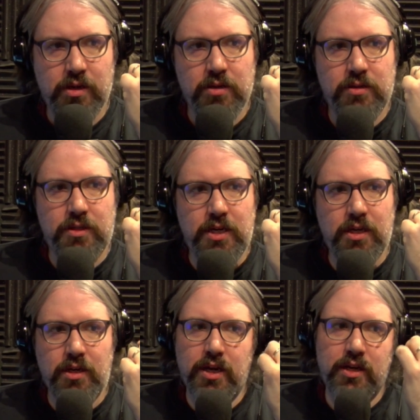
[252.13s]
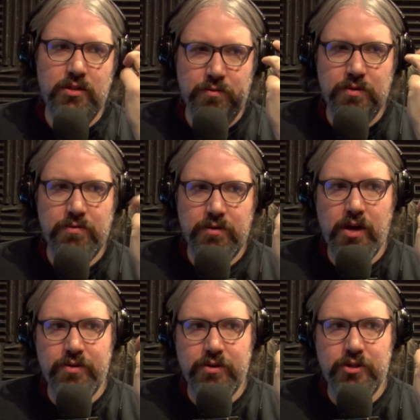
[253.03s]
seeing like two or three
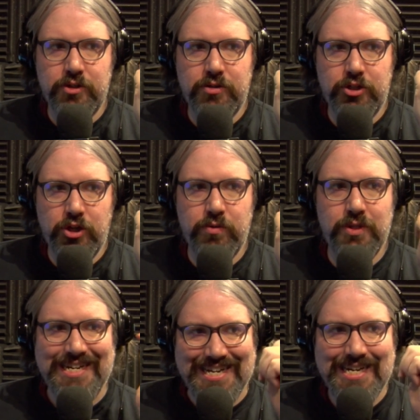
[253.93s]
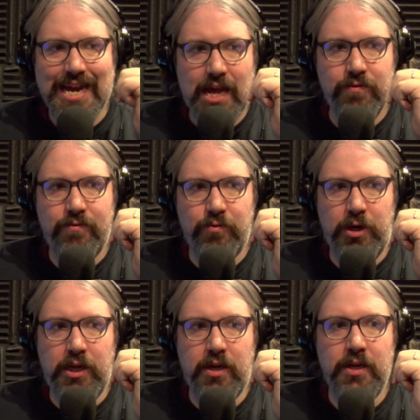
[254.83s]
other sh shows in
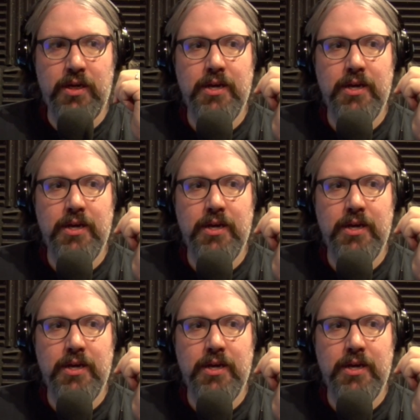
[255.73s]
California,